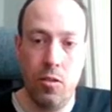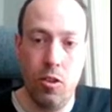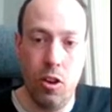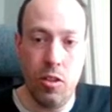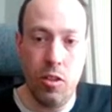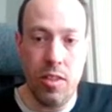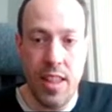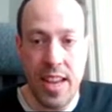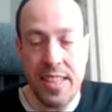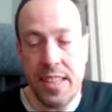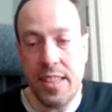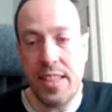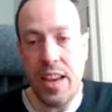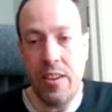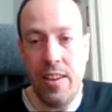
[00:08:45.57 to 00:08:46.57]
not
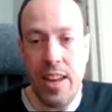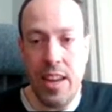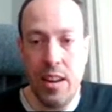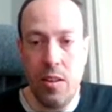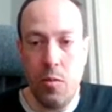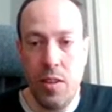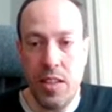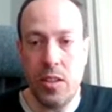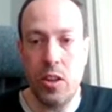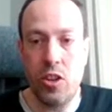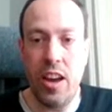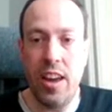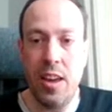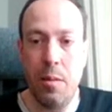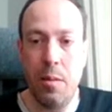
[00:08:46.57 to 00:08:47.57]
necessarily in the
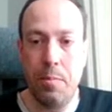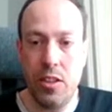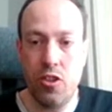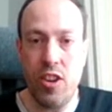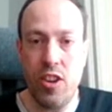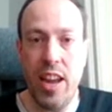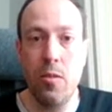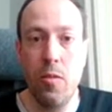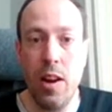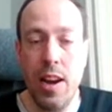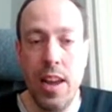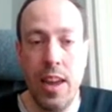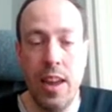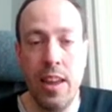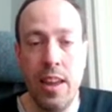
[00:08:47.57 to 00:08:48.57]
research area, but
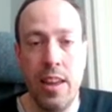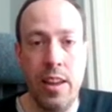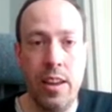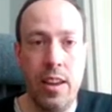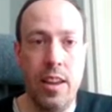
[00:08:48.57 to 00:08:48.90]
generally,